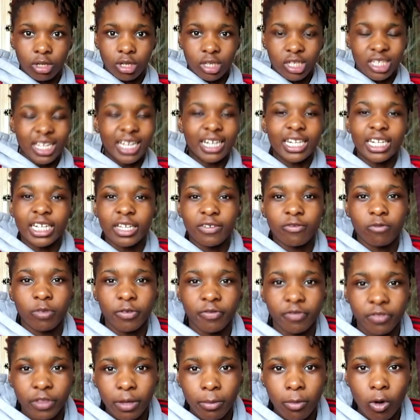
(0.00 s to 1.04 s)
They'd leave
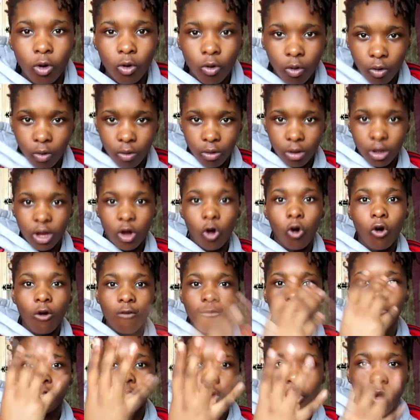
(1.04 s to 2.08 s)
with them all
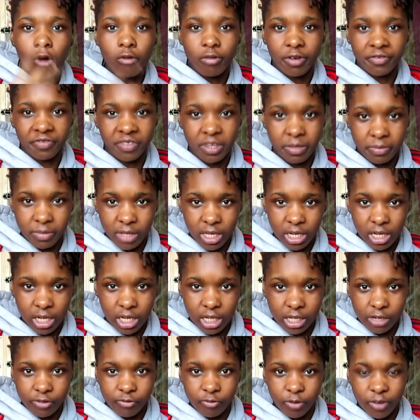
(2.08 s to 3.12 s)
four of them they'd
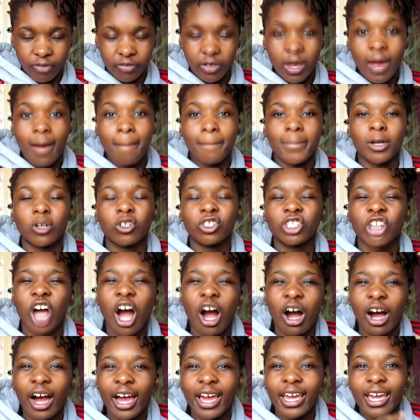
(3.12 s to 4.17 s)
leave with, because
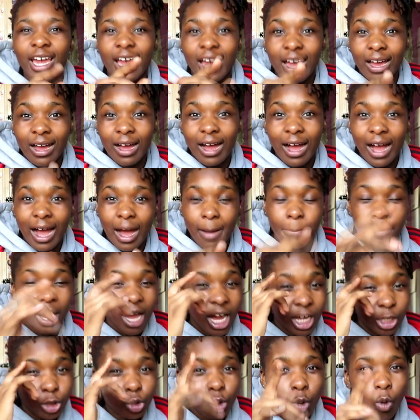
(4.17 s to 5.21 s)
I am
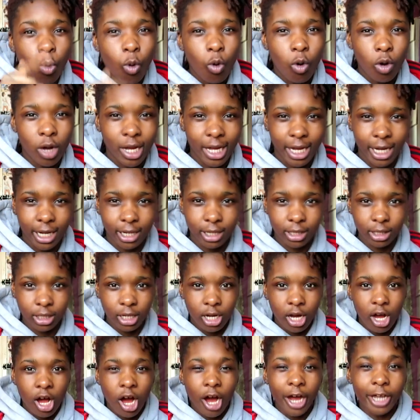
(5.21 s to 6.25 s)
a talker.
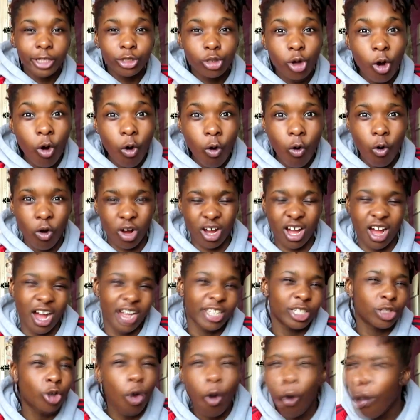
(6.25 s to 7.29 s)
I
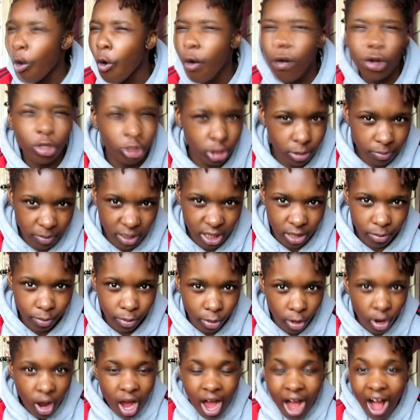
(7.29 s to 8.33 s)
talk to
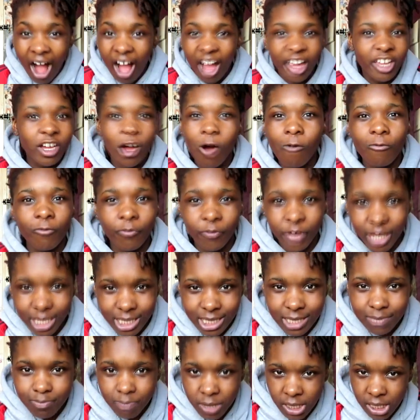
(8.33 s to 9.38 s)
people. I
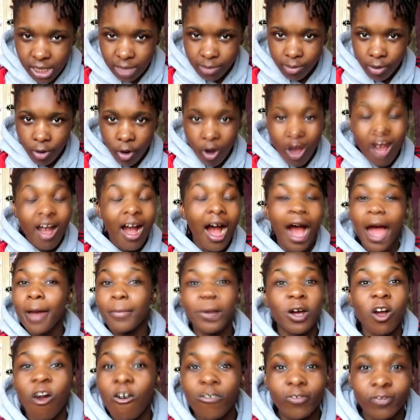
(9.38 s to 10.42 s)
convince people. I am
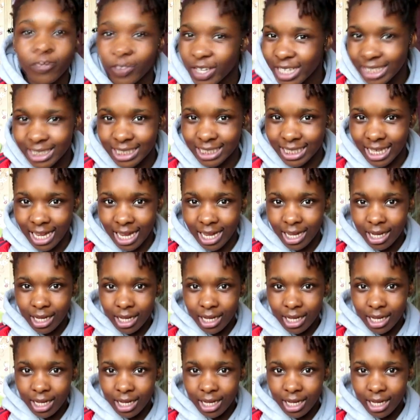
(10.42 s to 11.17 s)
a convincer.